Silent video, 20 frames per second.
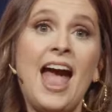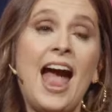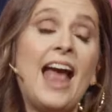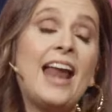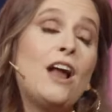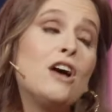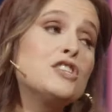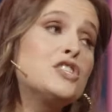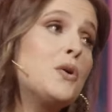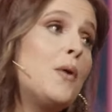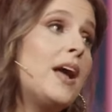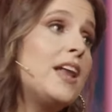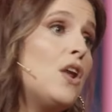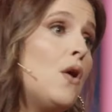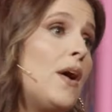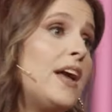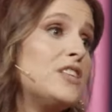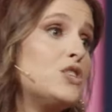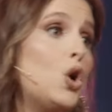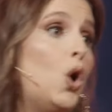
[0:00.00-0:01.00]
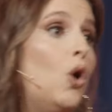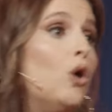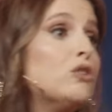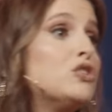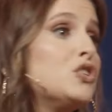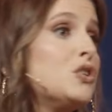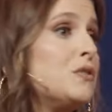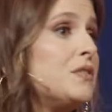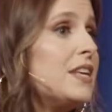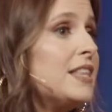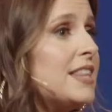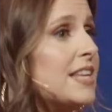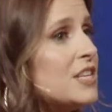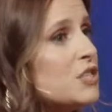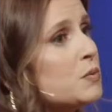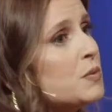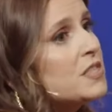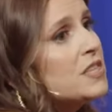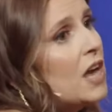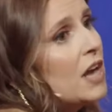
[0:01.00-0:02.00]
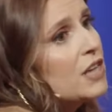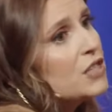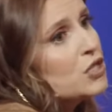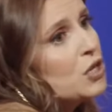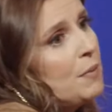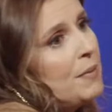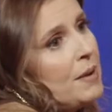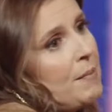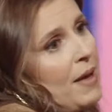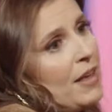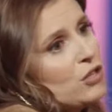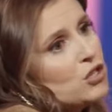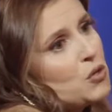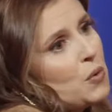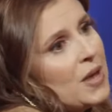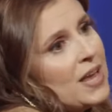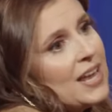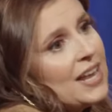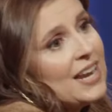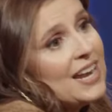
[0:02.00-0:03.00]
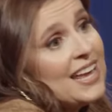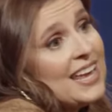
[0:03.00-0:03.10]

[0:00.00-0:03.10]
And also, I know I told you that this was not a sermon about joining an